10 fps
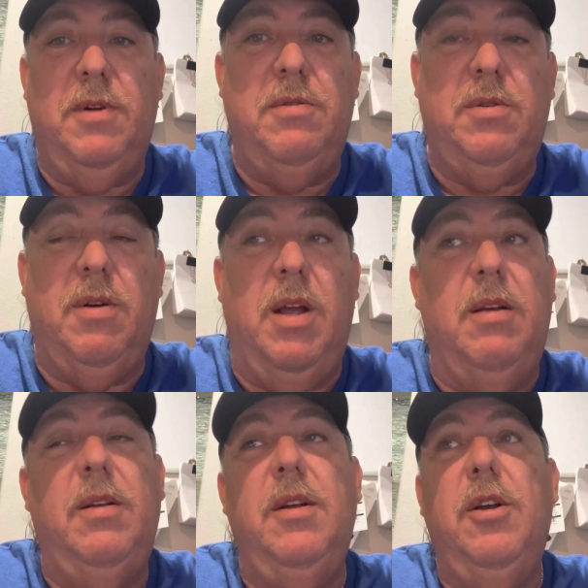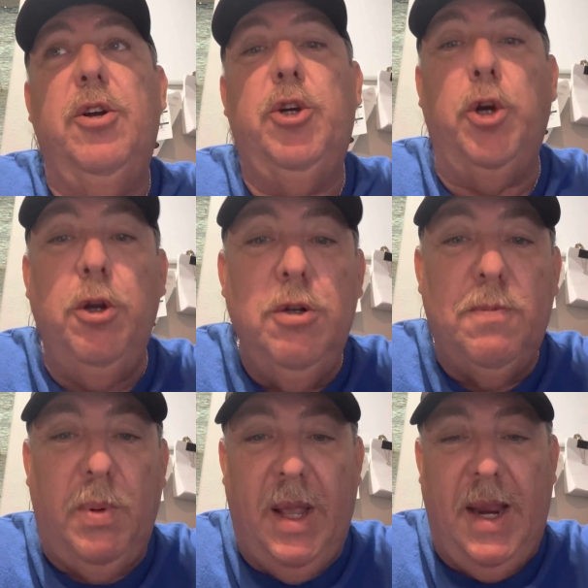Cruise, uh, cruise
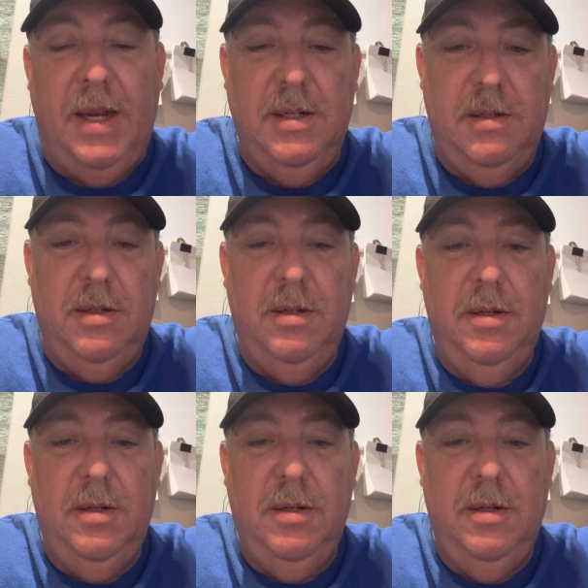plans.